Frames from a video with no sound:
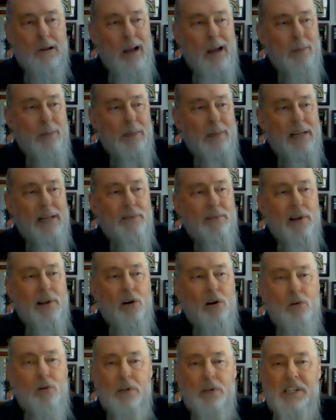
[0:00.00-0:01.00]
I believe the
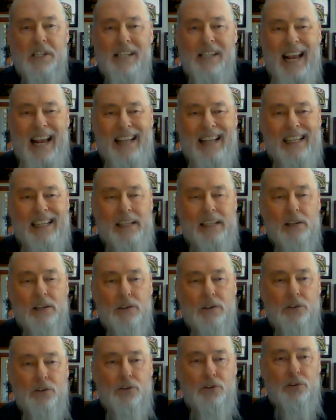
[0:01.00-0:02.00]
O is silent.
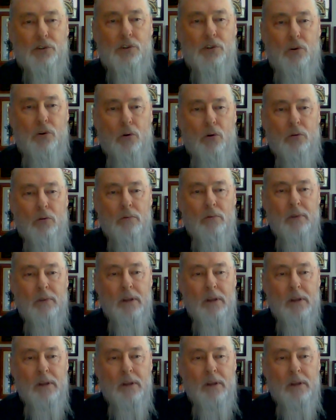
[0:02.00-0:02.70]
Ožujsko.